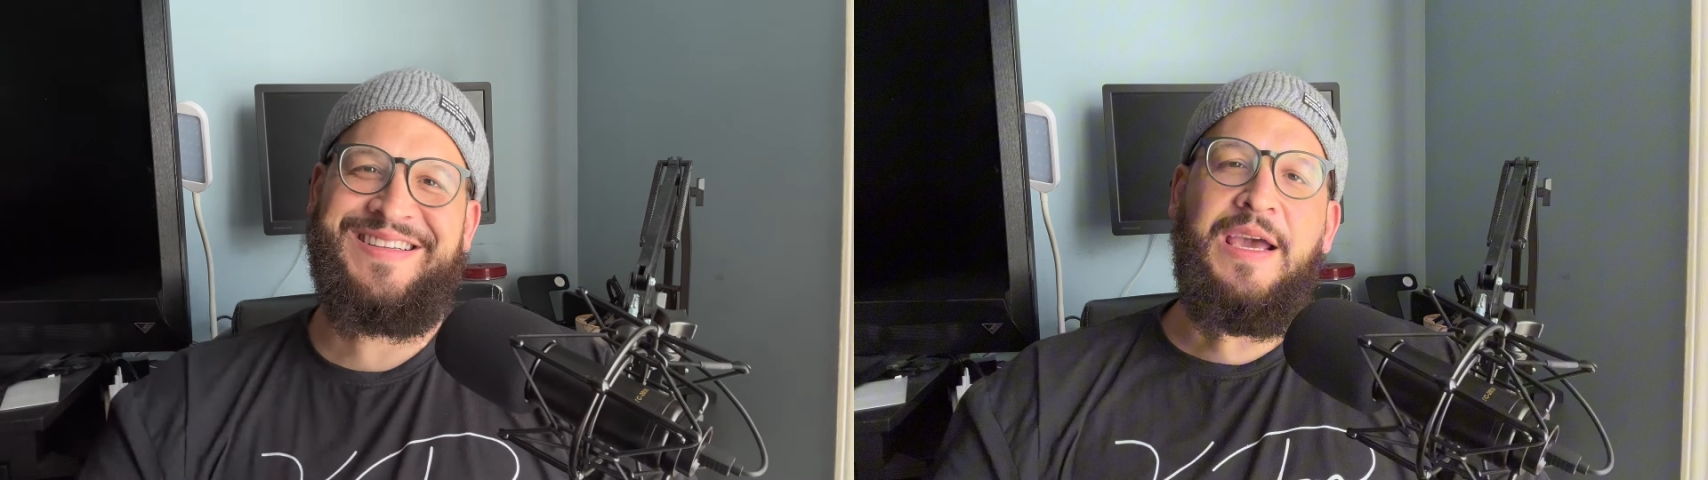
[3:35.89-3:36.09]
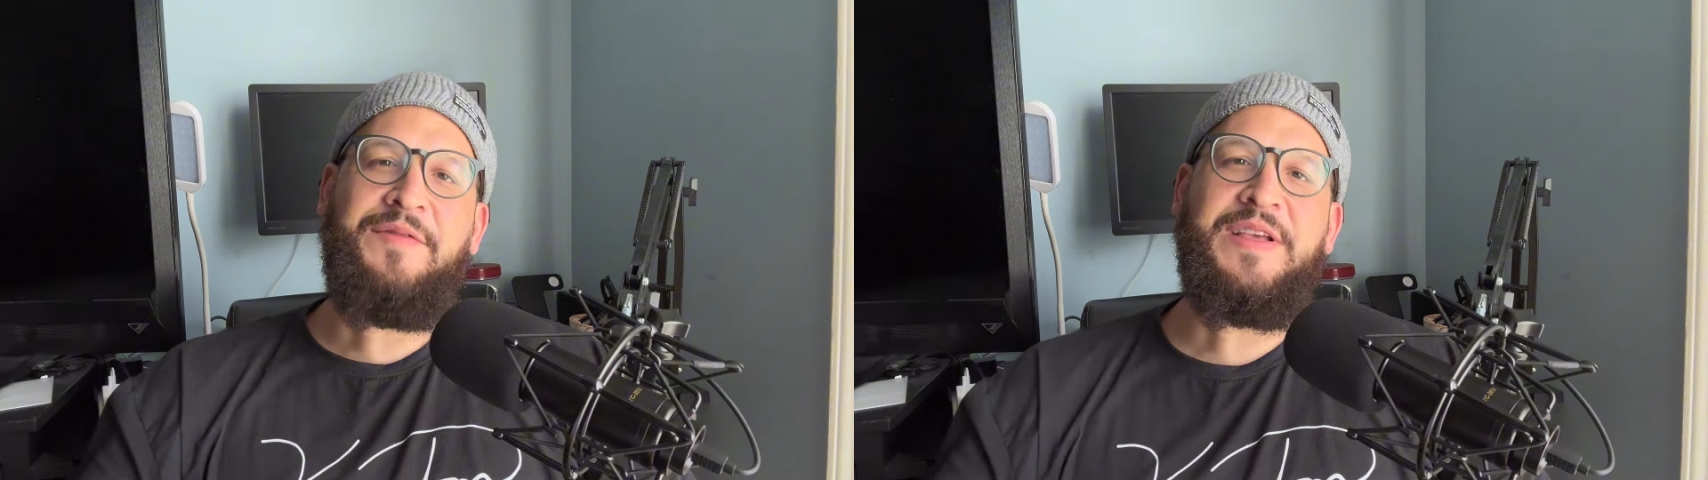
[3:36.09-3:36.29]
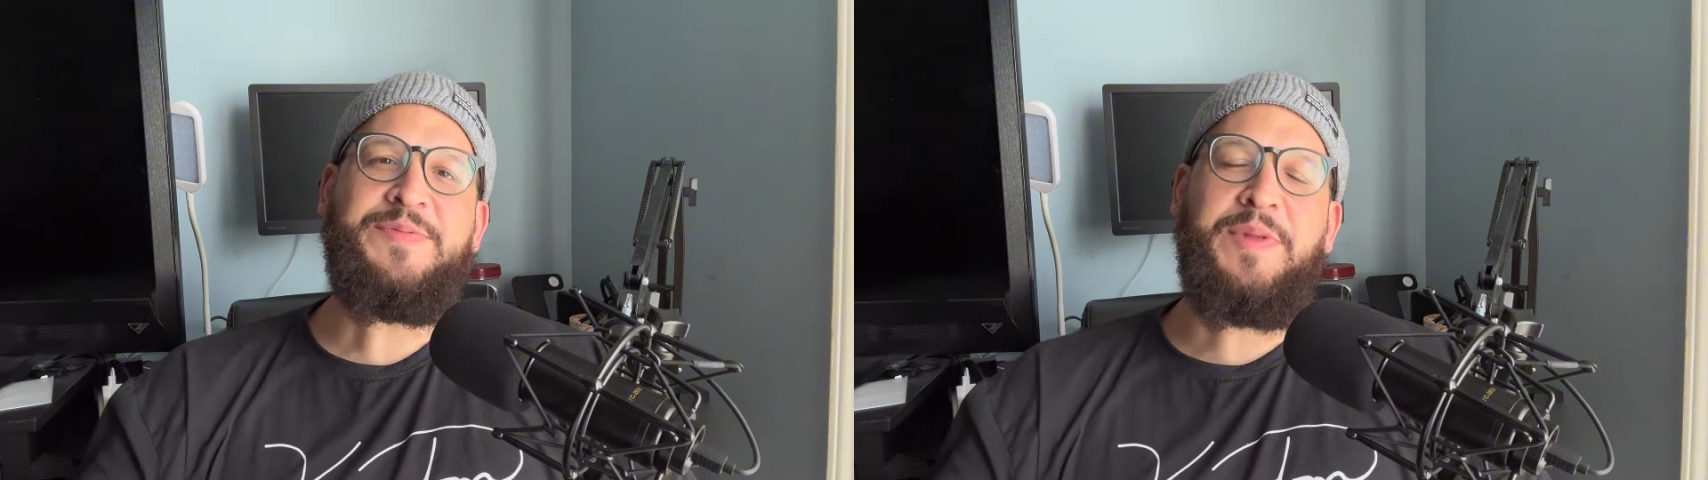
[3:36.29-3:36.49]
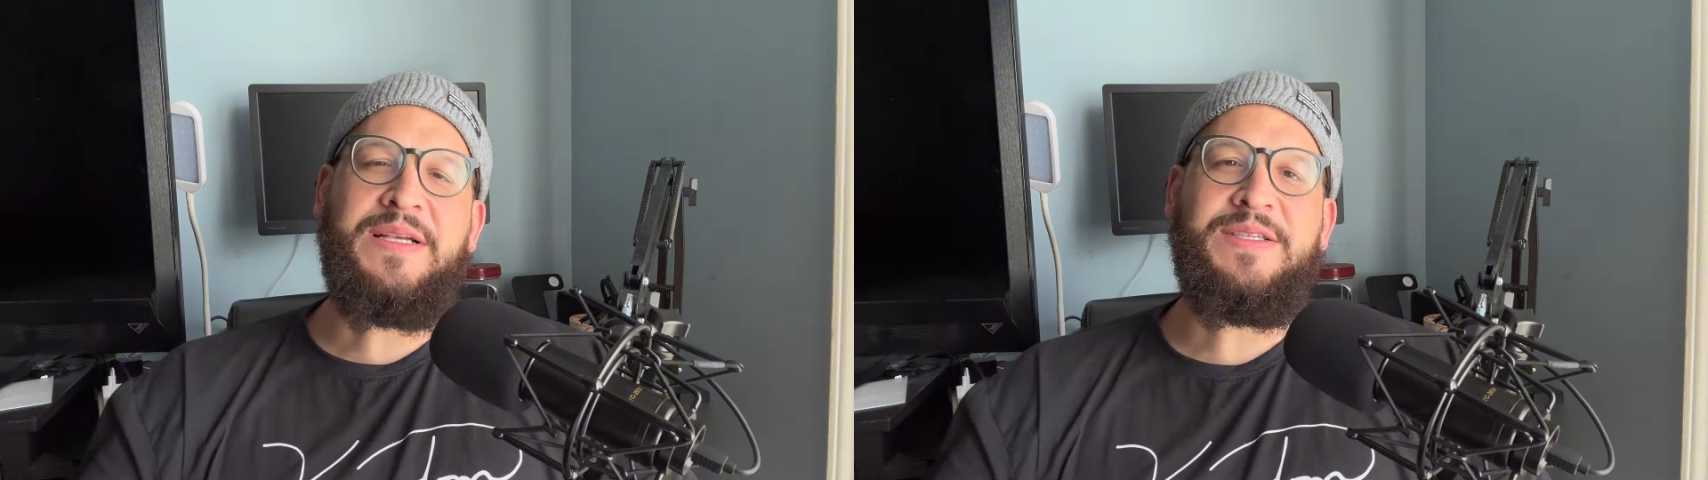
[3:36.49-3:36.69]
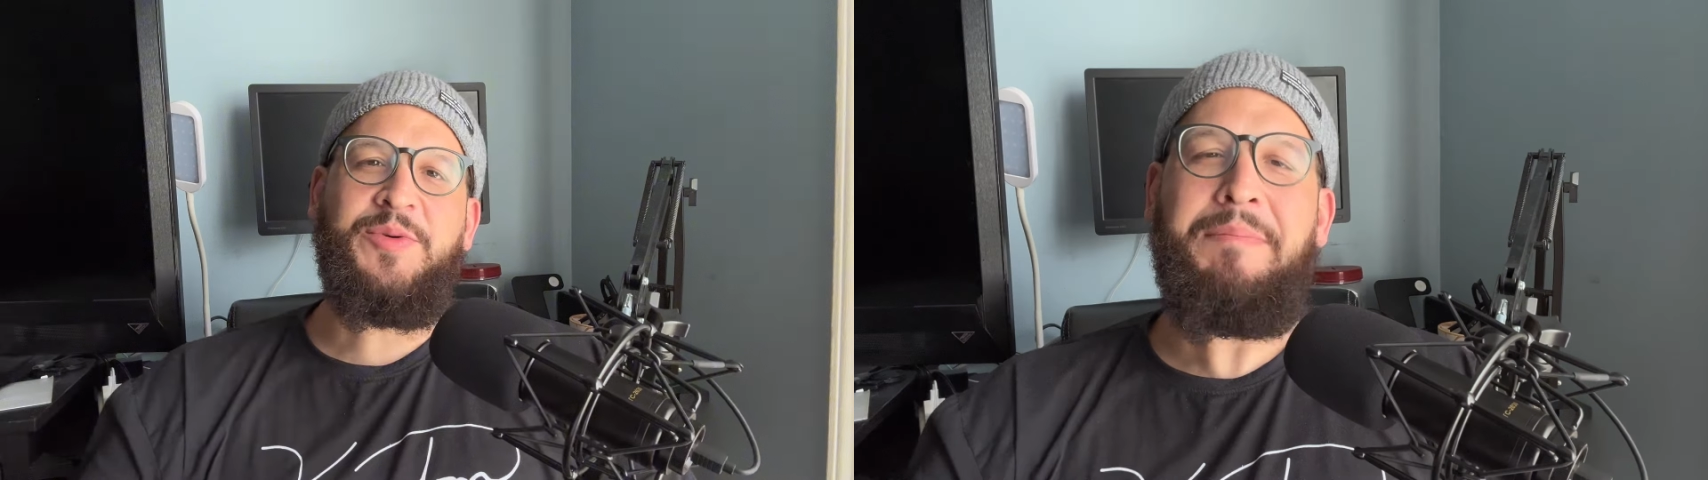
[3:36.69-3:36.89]
Hey, if this
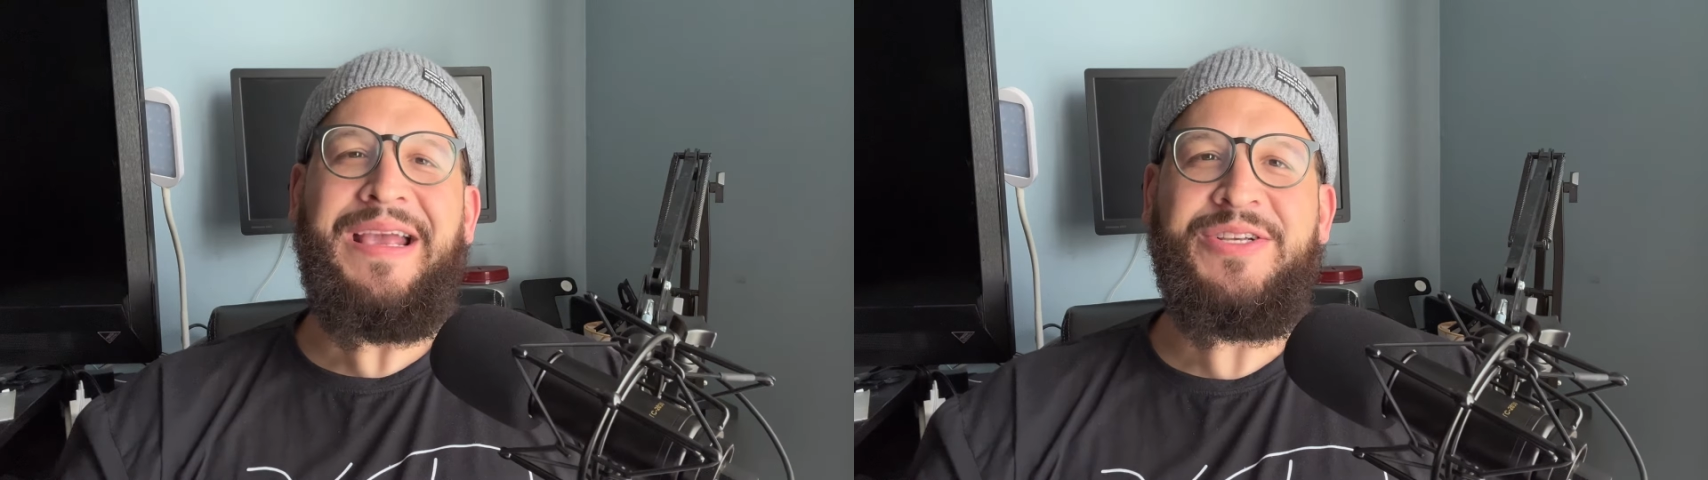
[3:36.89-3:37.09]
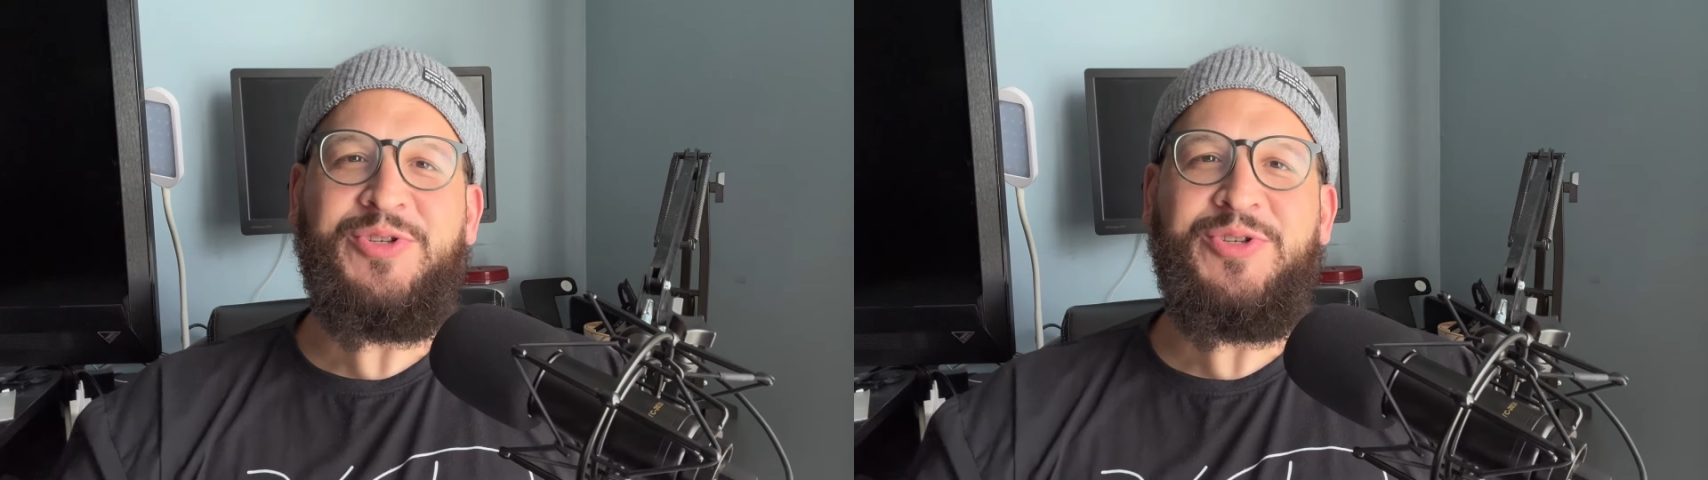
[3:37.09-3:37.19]
blessed you, make